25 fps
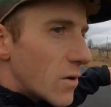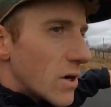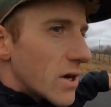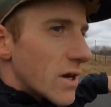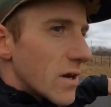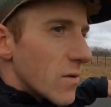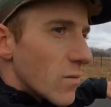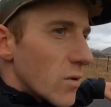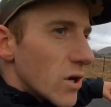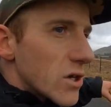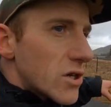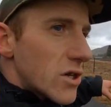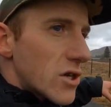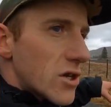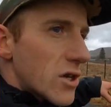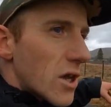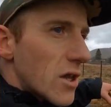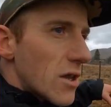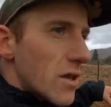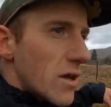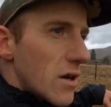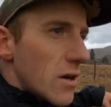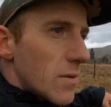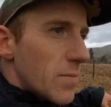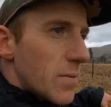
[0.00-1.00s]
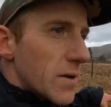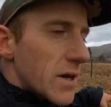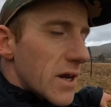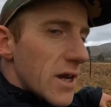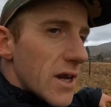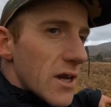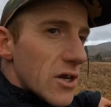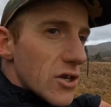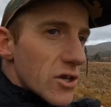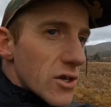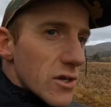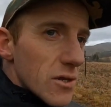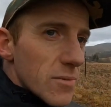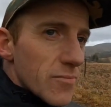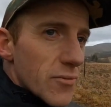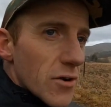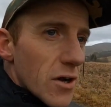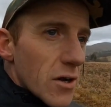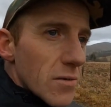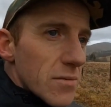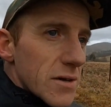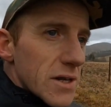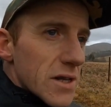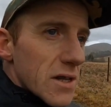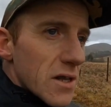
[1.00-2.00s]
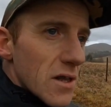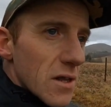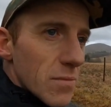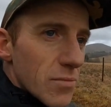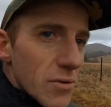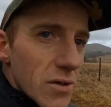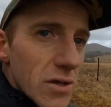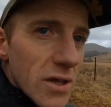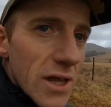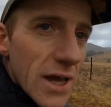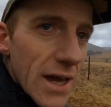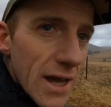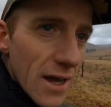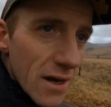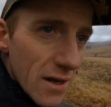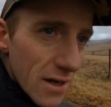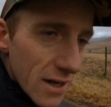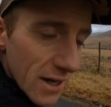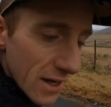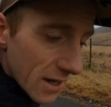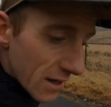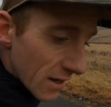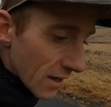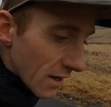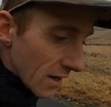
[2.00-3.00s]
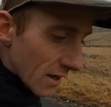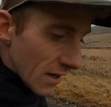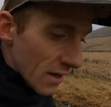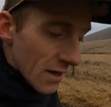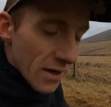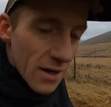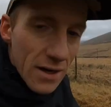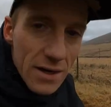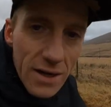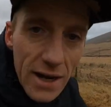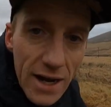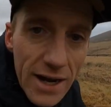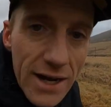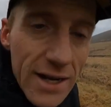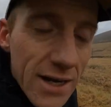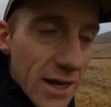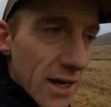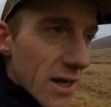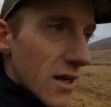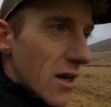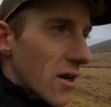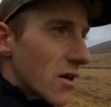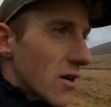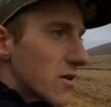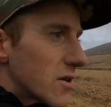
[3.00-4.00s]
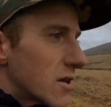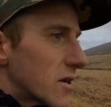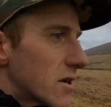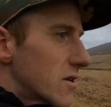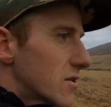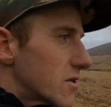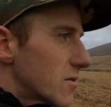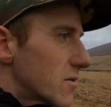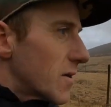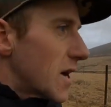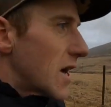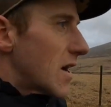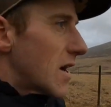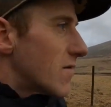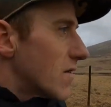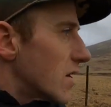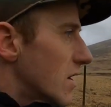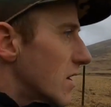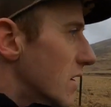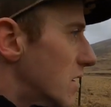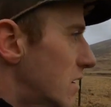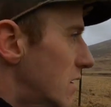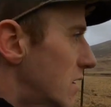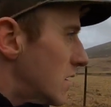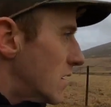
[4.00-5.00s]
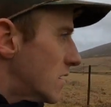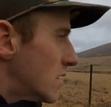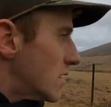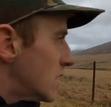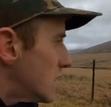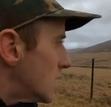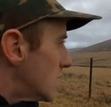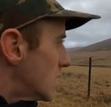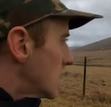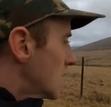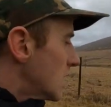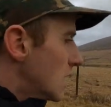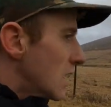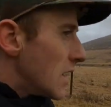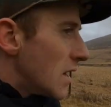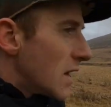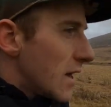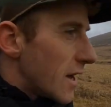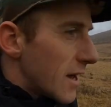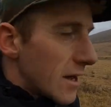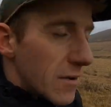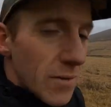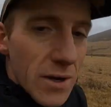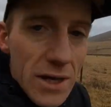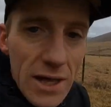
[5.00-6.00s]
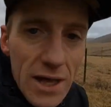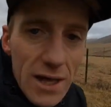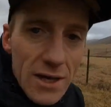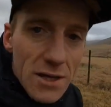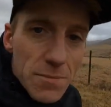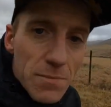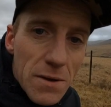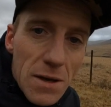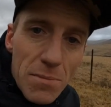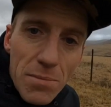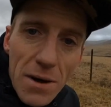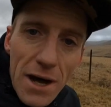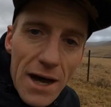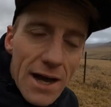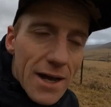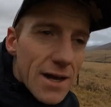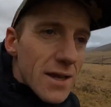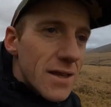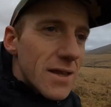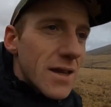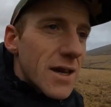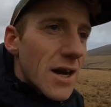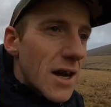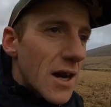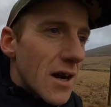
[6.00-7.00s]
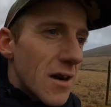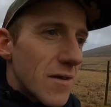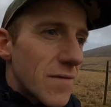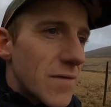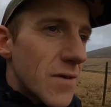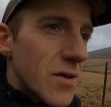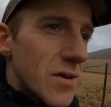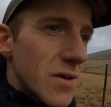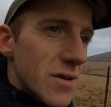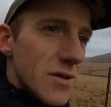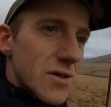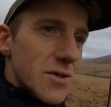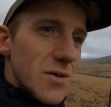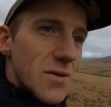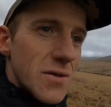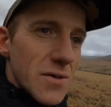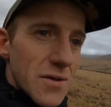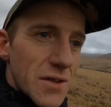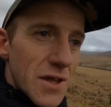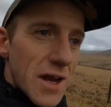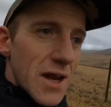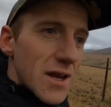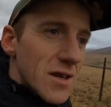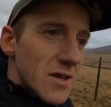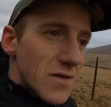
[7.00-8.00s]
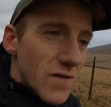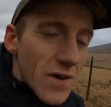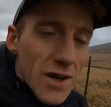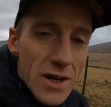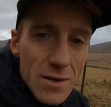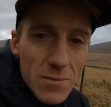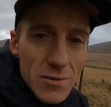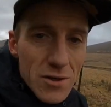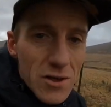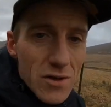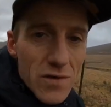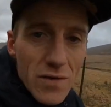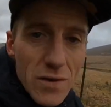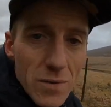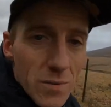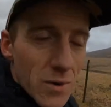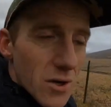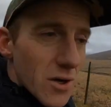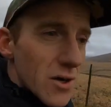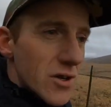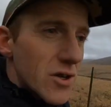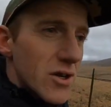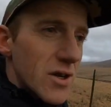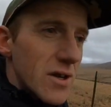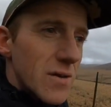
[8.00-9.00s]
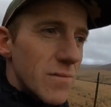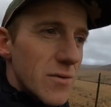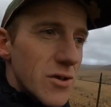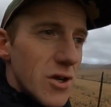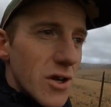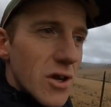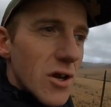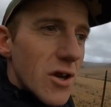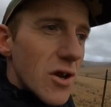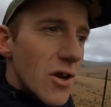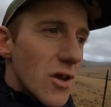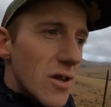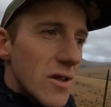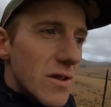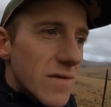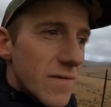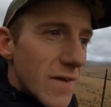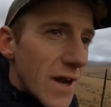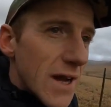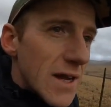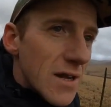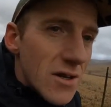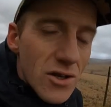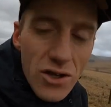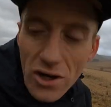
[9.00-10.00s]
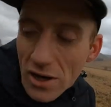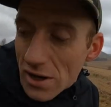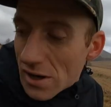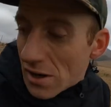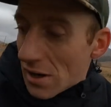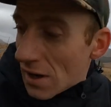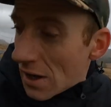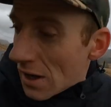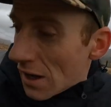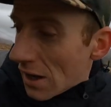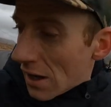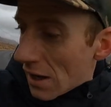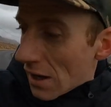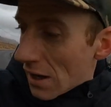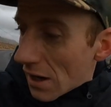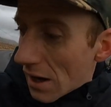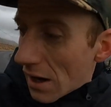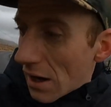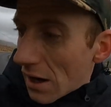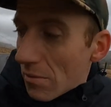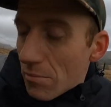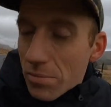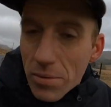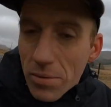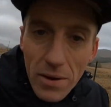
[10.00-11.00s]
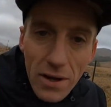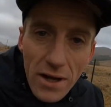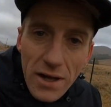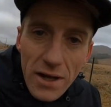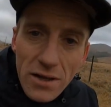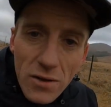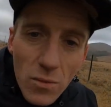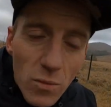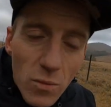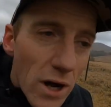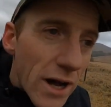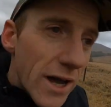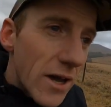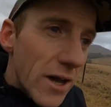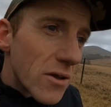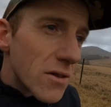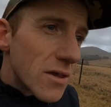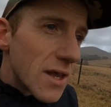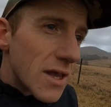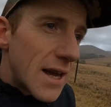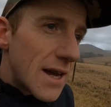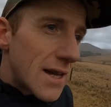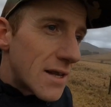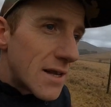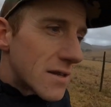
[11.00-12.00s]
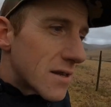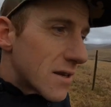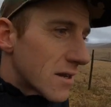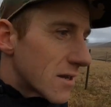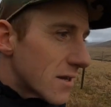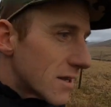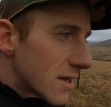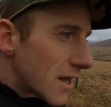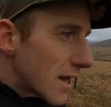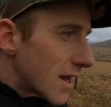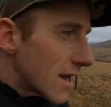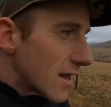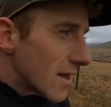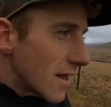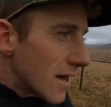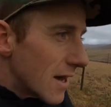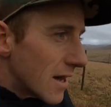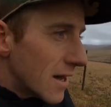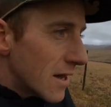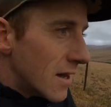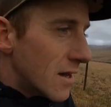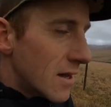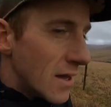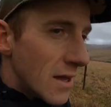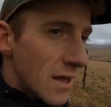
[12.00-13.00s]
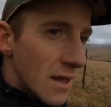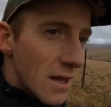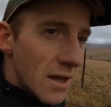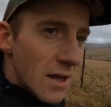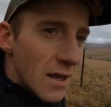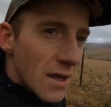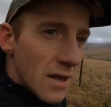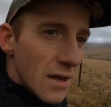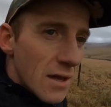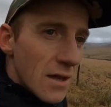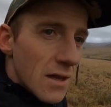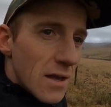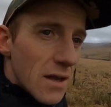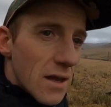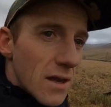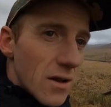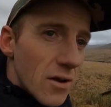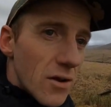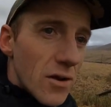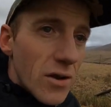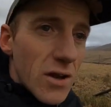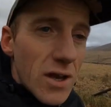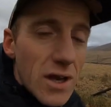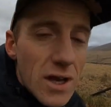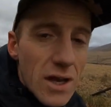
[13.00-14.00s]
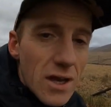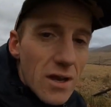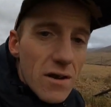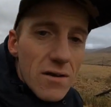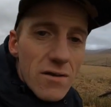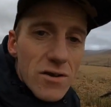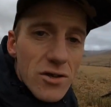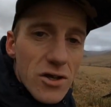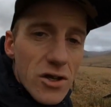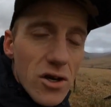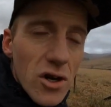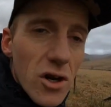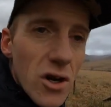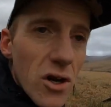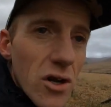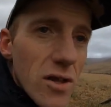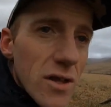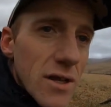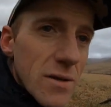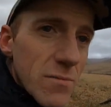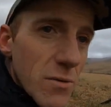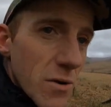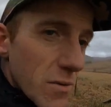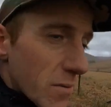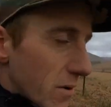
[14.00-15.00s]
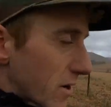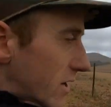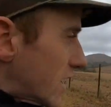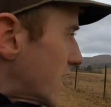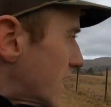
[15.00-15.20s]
one, it was still operational probably till about the early 1900s or whatever. Anyway, that's me back at the car, folks, so thanks very much for watching. It was a cool adventure up in the wildlands of Glen Isla, out here in Scotland. We were